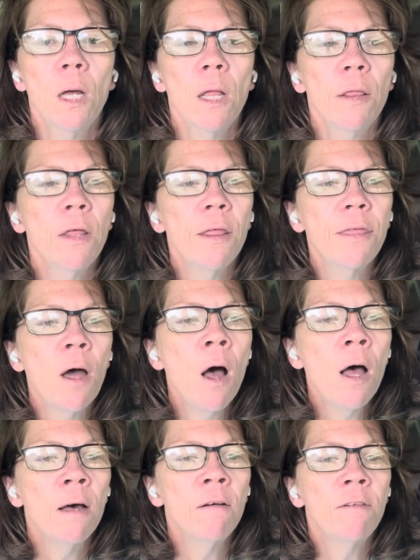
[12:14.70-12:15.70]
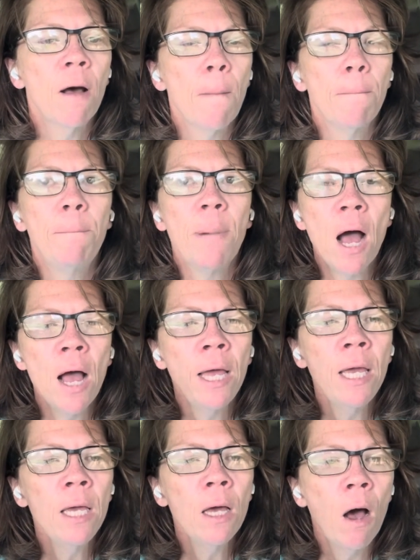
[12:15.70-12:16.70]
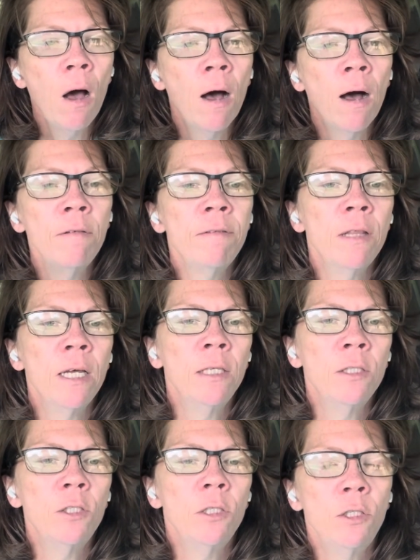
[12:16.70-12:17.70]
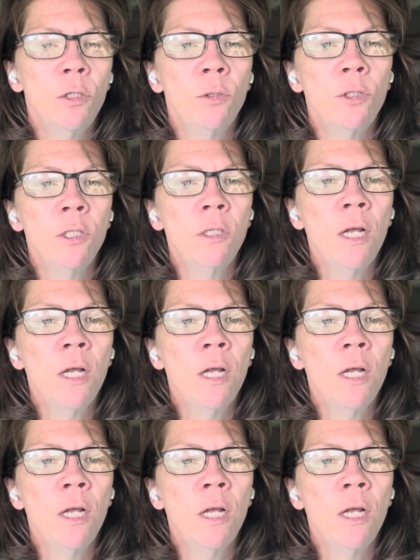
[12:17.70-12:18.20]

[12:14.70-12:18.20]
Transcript: The thought of buying off the institution,